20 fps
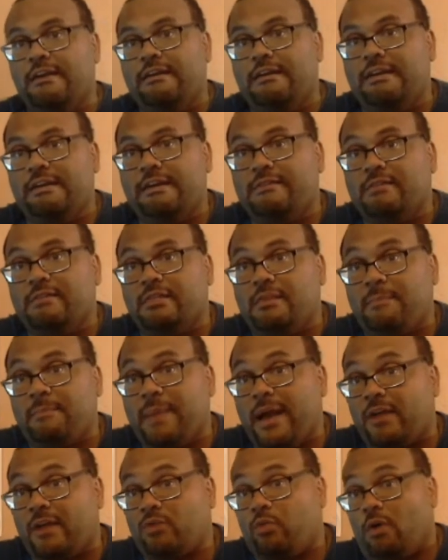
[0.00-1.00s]
in the
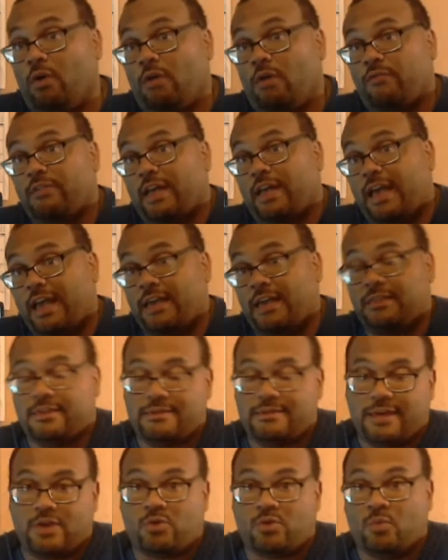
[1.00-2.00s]
Pac 12 and eighth
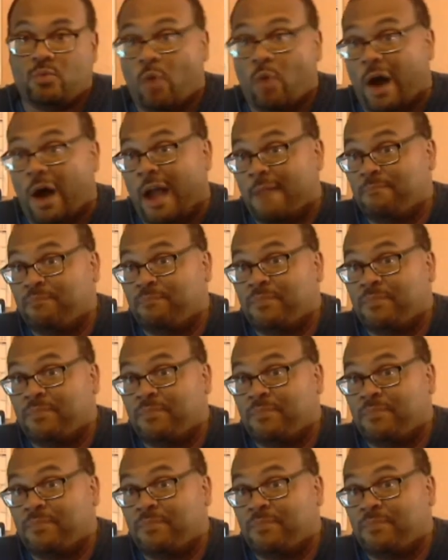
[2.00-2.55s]
nationwide.